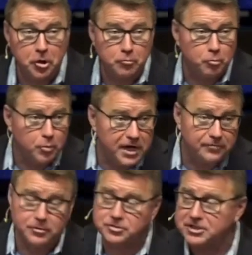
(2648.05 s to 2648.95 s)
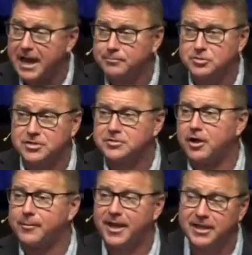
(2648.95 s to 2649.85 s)
go read those chapters that
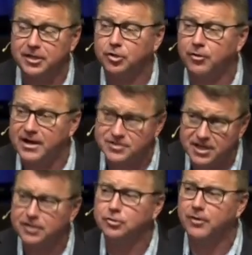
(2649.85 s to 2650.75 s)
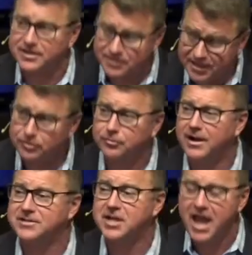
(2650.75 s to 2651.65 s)
talk about in Christ, in Christ, in
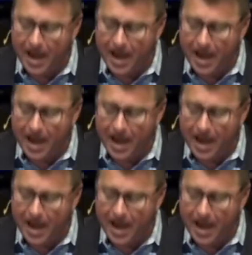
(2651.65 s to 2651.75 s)
Christ.